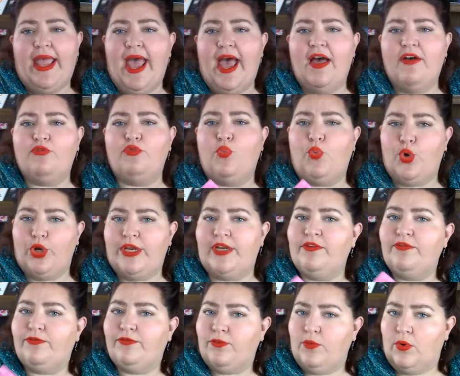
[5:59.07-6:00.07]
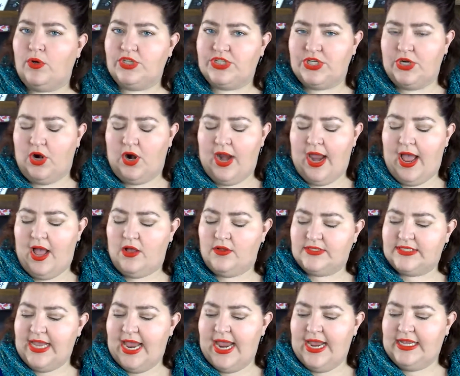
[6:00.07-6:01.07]
have wooden floors in our
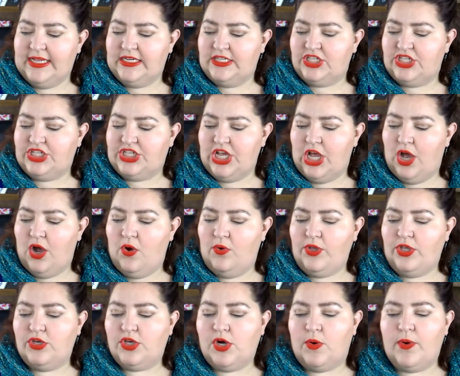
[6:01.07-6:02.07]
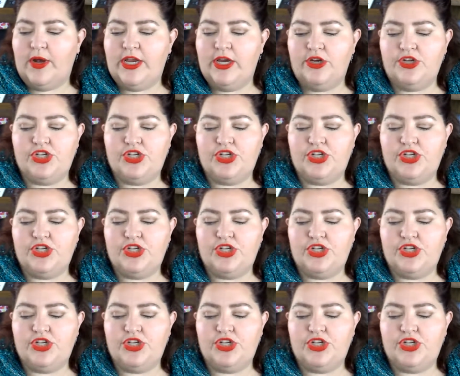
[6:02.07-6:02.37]
house. And so you don't want your